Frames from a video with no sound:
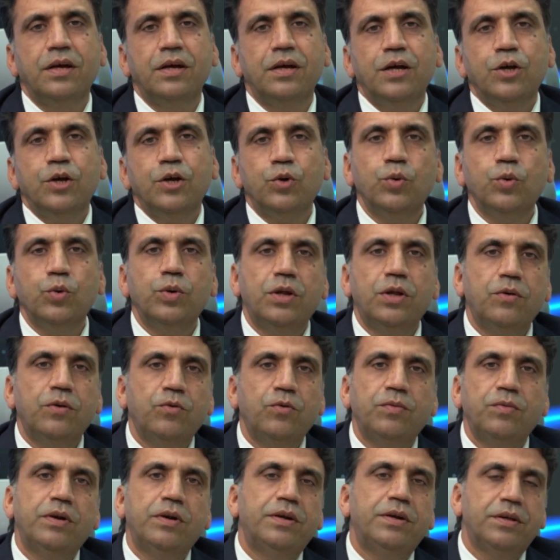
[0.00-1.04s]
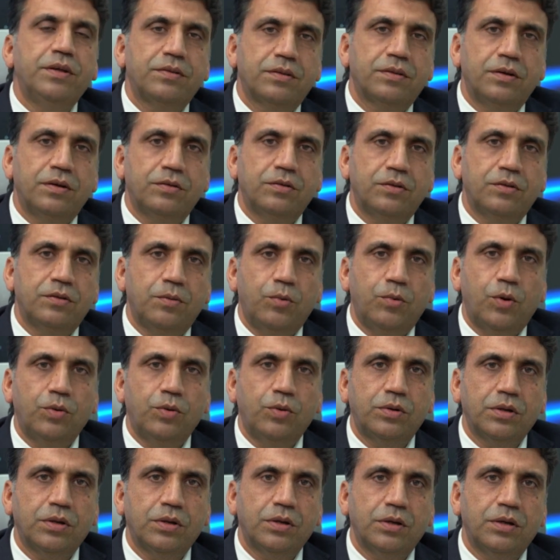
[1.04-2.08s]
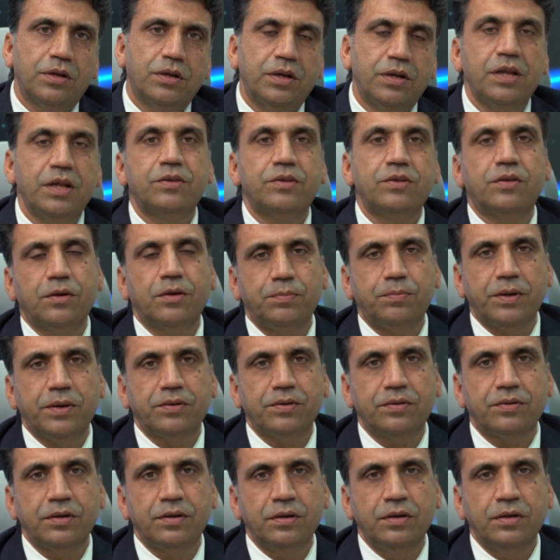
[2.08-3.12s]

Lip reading: today we will discuss about natural person,